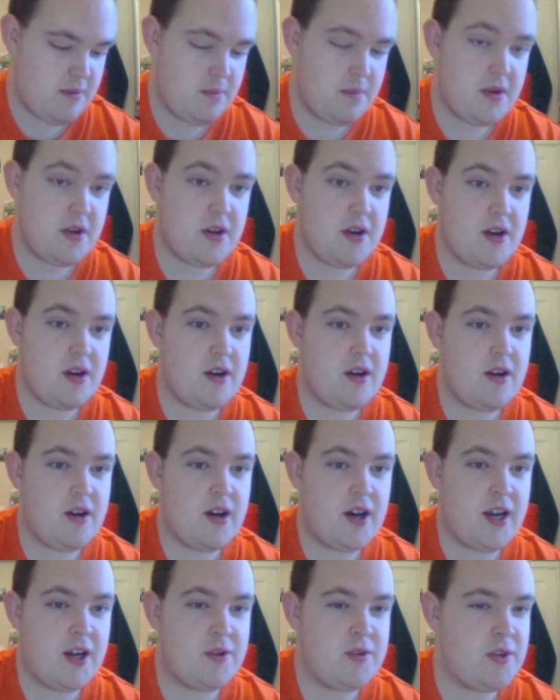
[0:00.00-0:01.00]
But
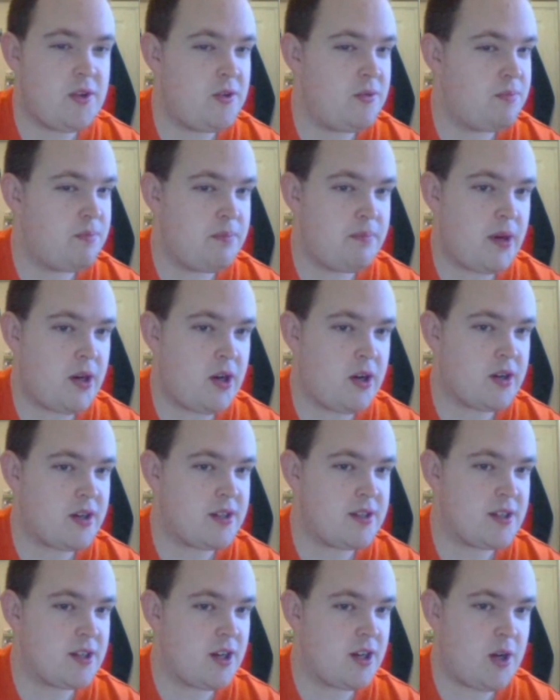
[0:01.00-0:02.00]
I only park
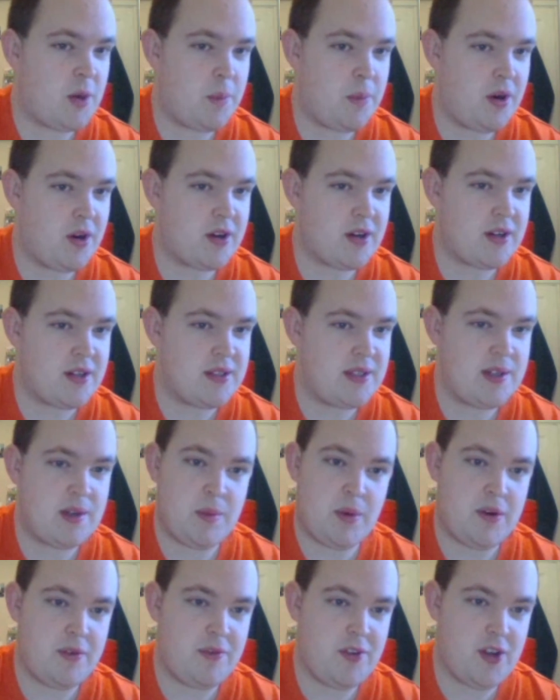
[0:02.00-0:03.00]
in the car park and then I'm
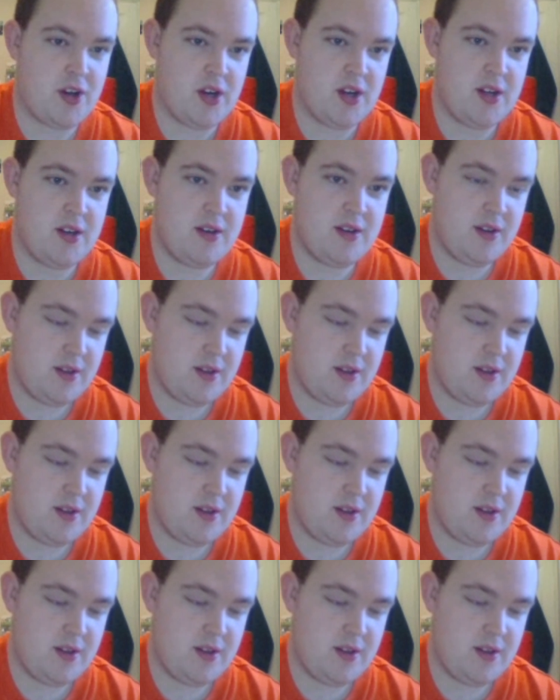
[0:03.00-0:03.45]
off site.